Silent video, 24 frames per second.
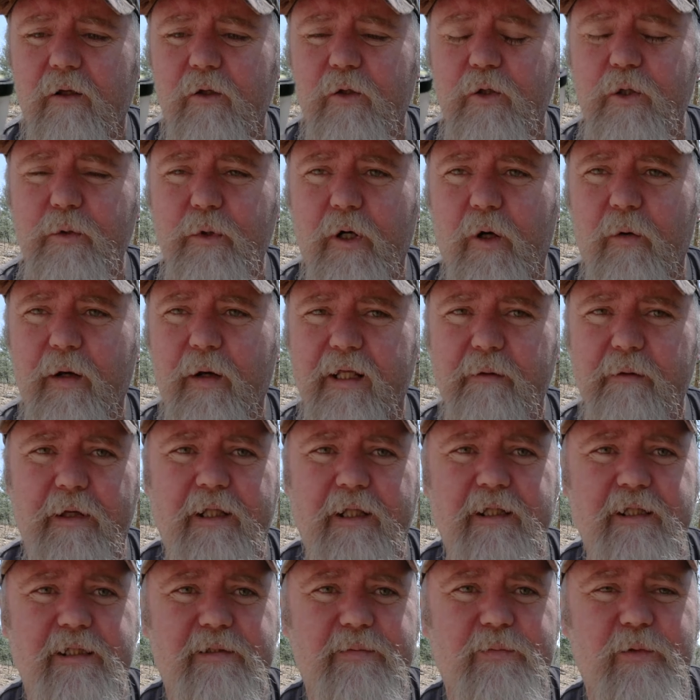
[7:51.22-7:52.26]
Who would I
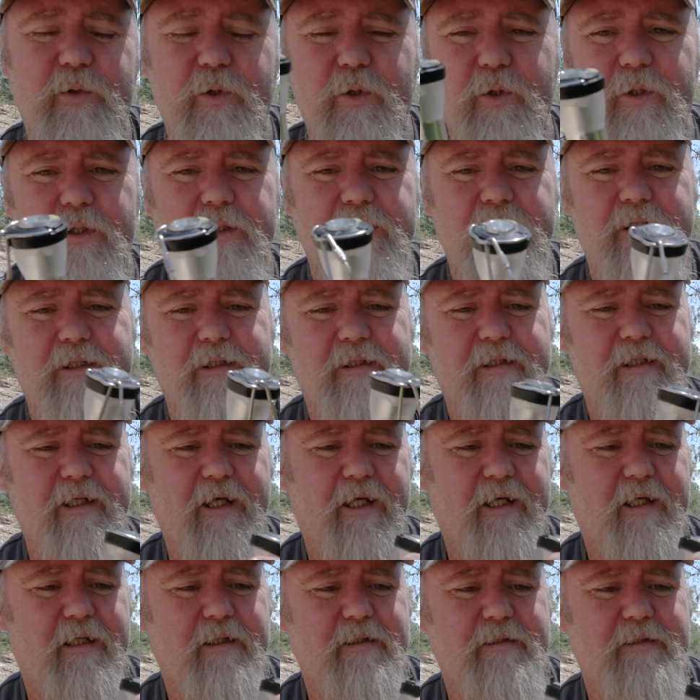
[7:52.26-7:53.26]
recommend this for? Okay,